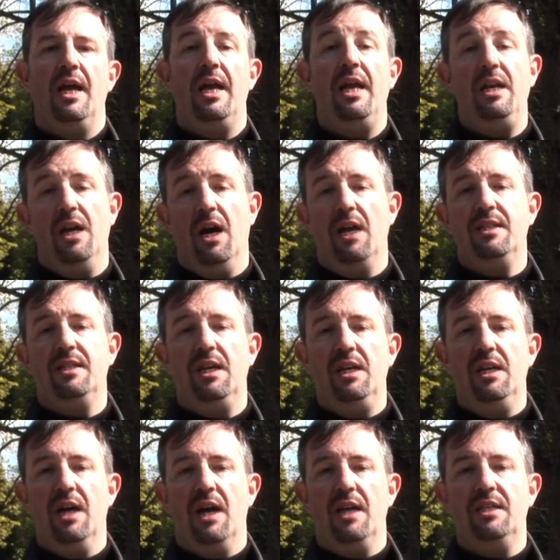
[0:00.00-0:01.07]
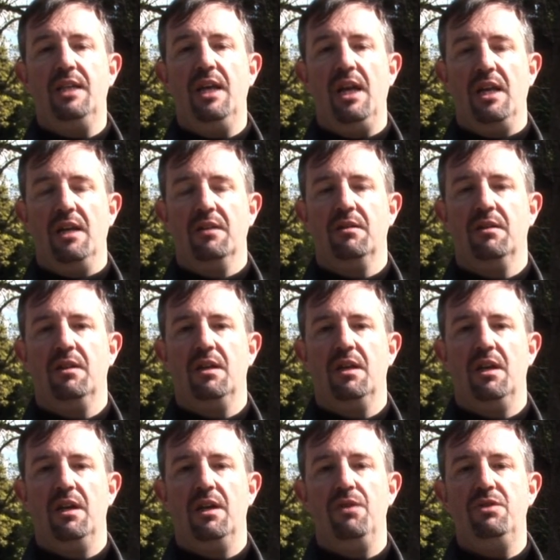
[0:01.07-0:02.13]
In 1919,
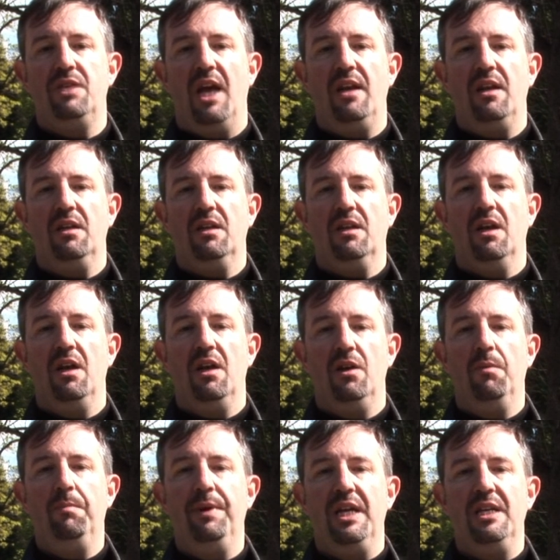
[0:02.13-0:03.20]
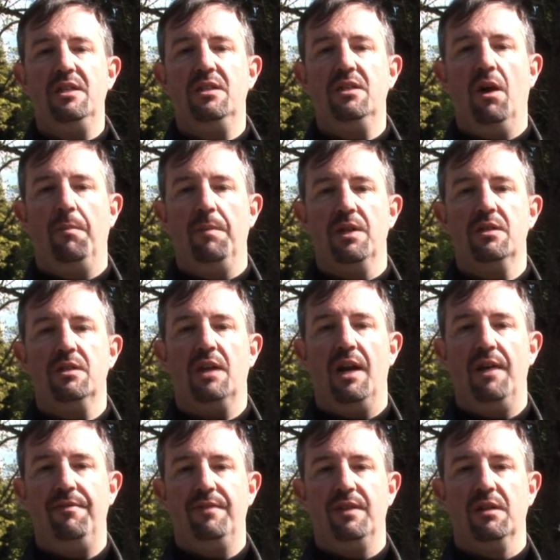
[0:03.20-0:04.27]
Lieutenant Colonel Peter Thomas
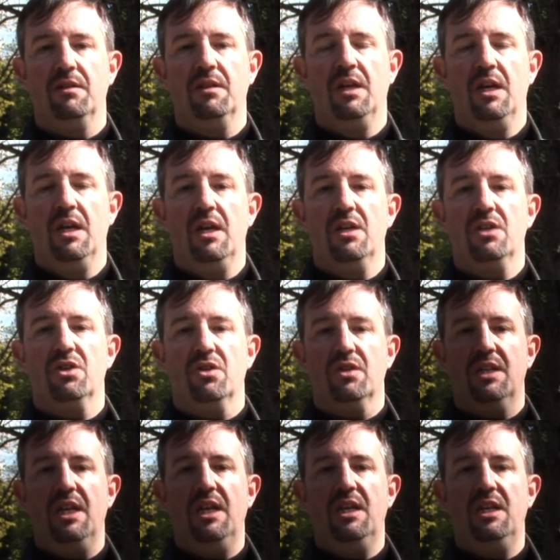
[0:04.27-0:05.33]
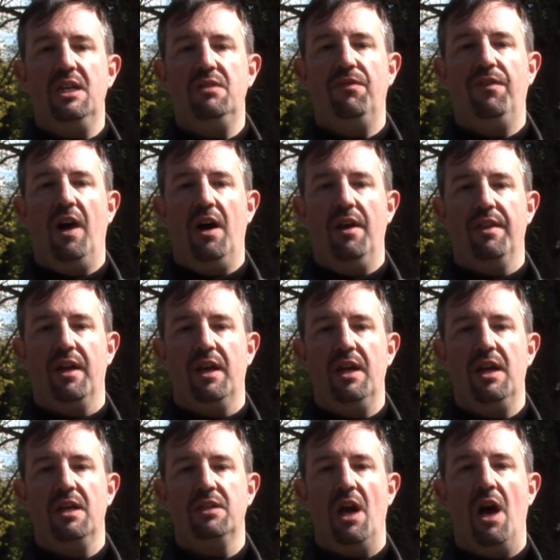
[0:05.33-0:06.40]
Clifton succeeded his father
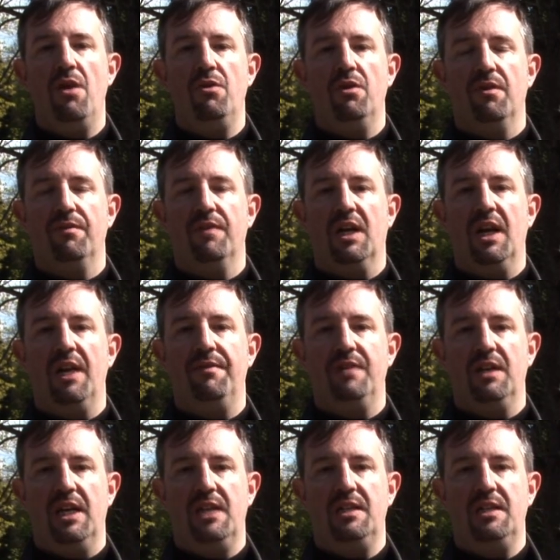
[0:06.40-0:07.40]
as owner of the Clifton